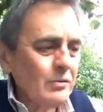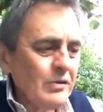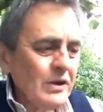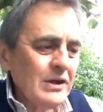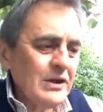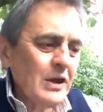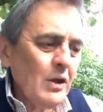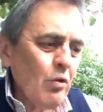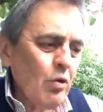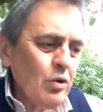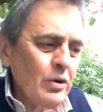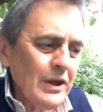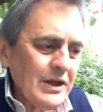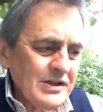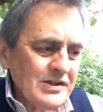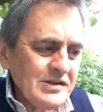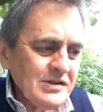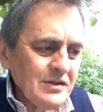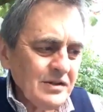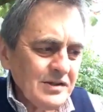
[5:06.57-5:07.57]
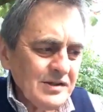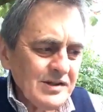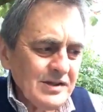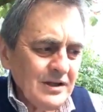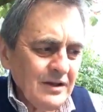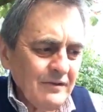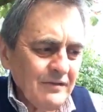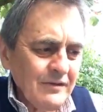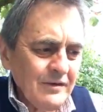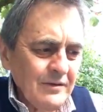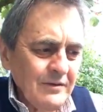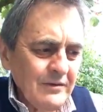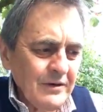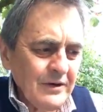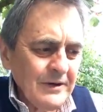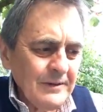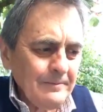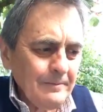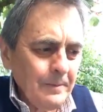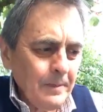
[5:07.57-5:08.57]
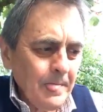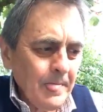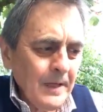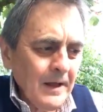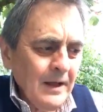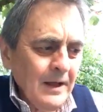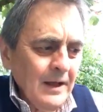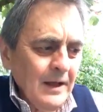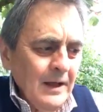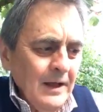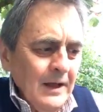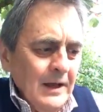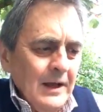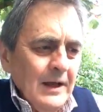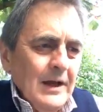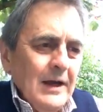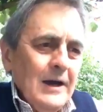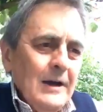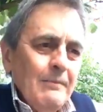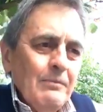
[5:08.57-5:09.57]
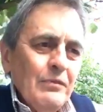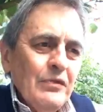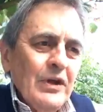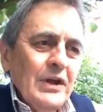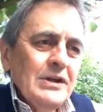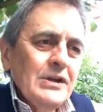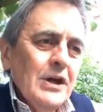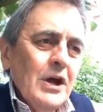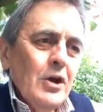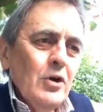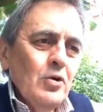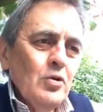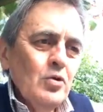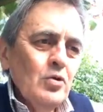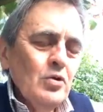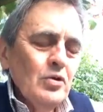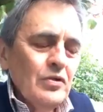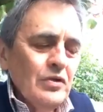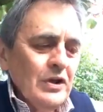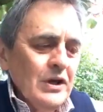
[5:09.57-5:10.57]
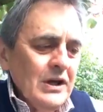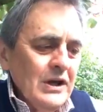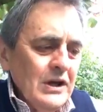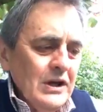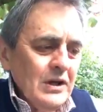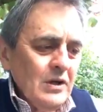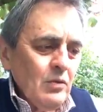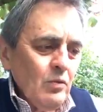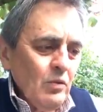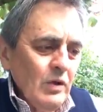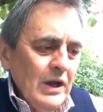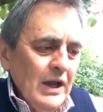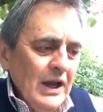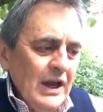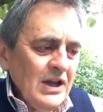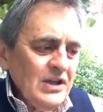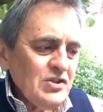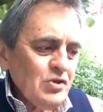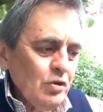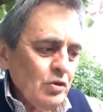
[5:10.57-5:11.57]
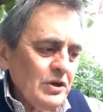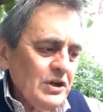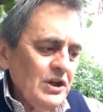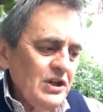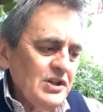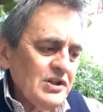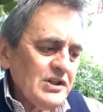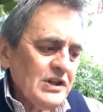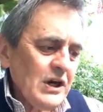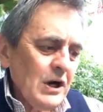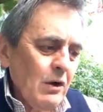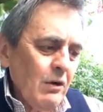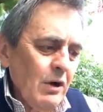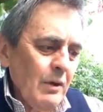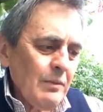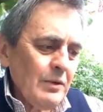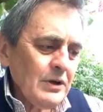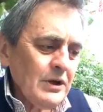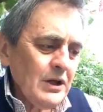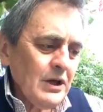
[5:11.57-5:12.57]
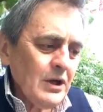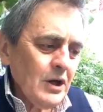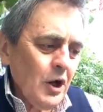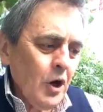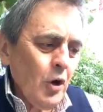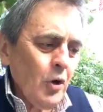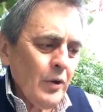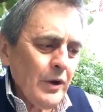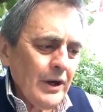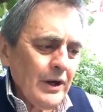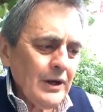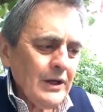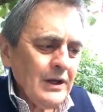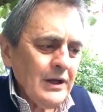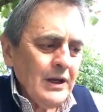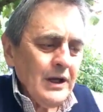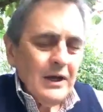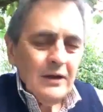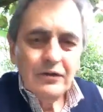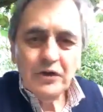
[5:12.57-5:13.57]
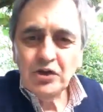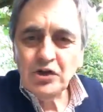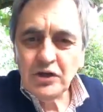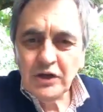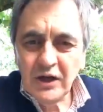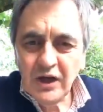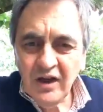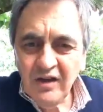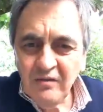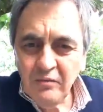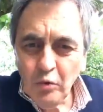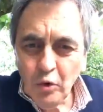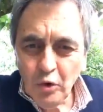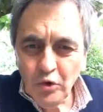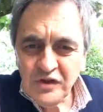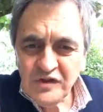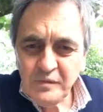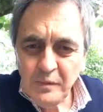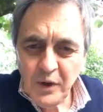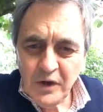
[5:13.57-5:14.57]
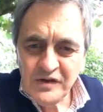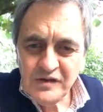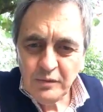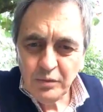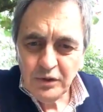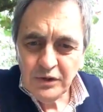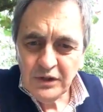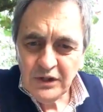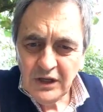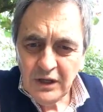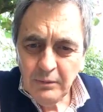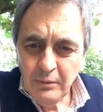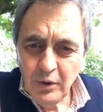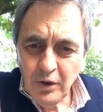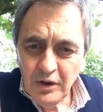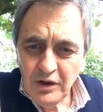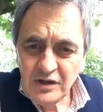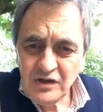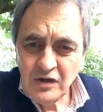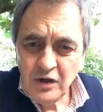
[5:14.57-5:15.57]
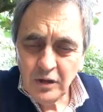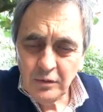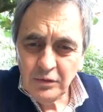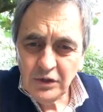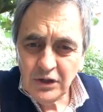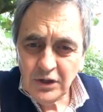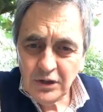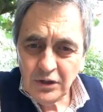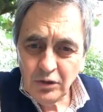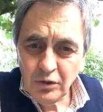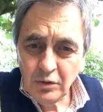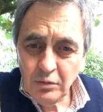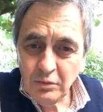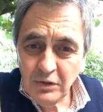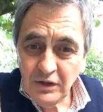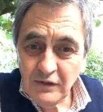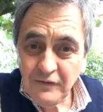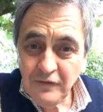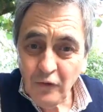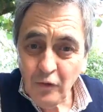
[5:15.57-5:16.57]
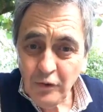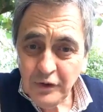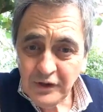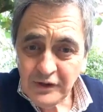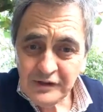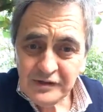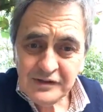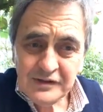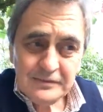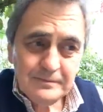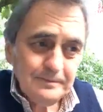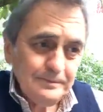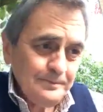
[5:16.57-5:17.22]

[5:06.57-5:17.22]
They know all that sort of stuff, right? They know that as your kids grow up and get older, that you're going to have more disposable income by the time you hit your mid-40s.